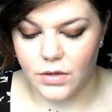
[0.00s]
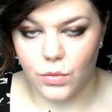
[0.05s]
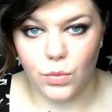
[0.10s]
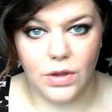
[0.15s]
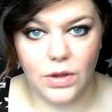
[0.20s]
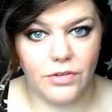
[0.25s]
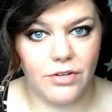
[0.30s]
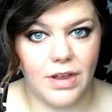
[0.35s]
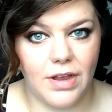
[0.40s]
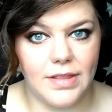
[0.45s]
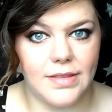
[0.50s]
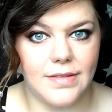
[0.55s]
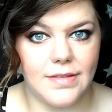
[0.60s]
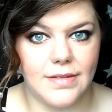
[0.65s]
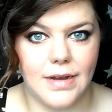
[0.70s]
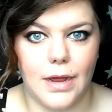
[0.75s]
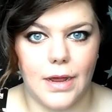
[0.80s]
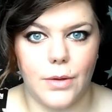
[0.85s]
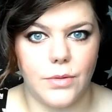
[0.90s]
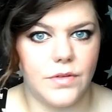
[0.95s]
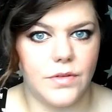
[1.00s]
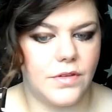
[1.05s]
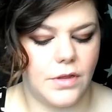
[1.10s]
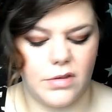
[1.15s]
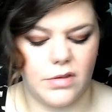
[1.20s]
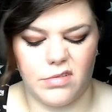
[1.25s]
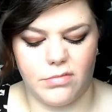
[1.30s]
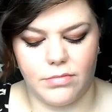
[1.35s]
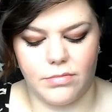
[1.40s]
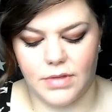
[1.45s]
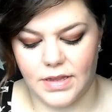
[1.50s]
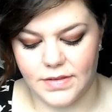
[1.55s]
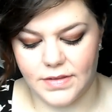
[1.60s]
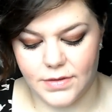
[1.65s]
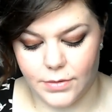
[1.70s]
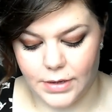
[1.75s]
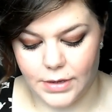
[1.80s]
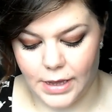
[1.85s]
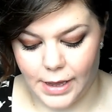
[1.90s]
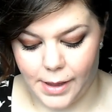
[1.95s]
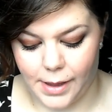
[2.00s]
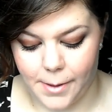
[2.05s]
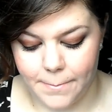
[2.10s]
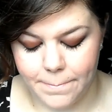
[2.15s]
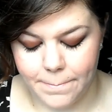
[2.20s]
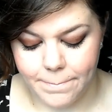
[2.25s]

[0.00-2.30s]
we're friends now, so it's okay.